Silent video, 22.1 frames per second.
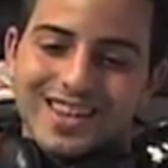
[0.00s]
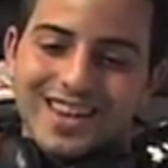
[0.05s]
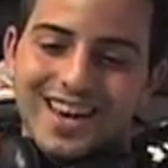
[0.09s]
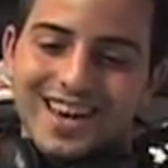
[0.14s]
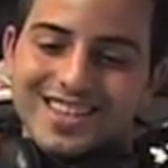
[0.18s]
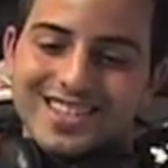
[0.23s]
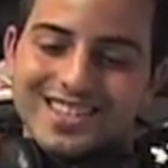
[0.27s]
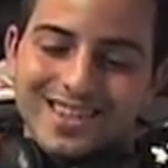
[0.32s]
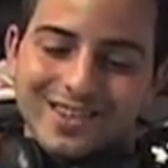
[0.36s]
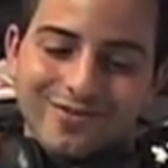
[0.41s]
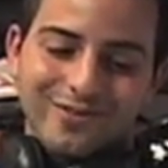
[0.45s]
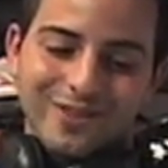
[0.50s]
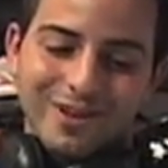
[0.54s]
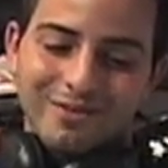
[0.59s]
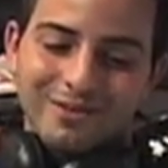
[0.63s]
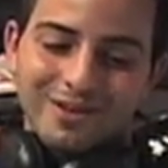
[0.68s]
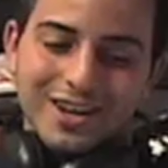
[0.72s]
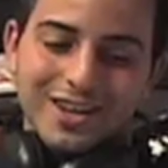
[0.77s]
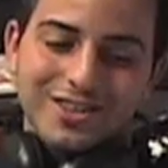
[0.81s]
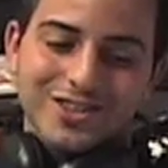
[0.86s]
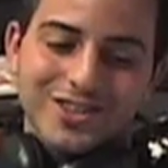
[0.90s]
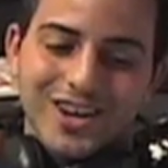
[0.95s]
I said, if I'm
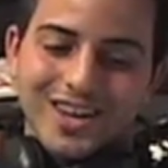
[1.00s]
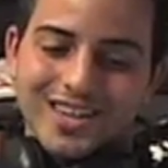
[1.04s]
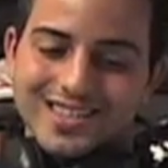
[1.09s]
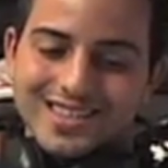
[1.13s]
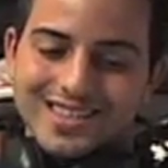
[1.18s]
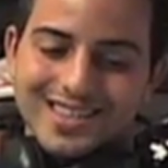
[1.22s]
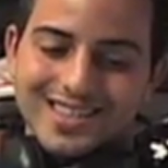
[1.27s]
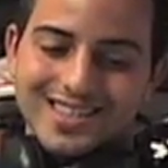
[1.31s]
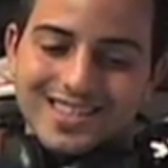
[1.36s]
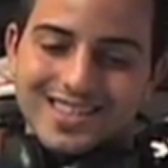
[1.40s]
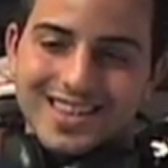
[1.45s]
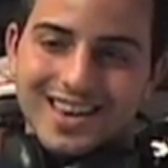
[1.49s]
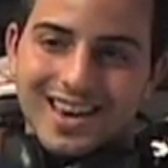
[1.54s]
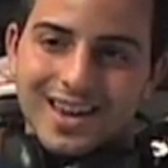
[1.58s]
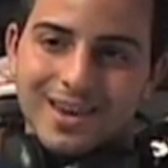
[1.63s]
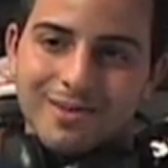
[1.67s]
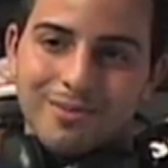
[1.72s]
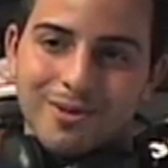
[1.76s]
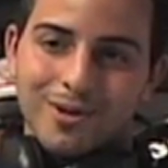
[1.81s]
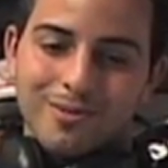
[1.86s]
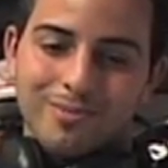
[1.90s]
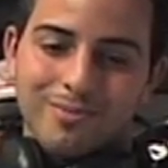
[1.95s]
going to talk to this guy
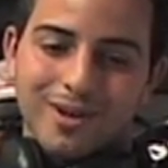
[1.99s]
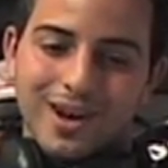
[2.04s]
about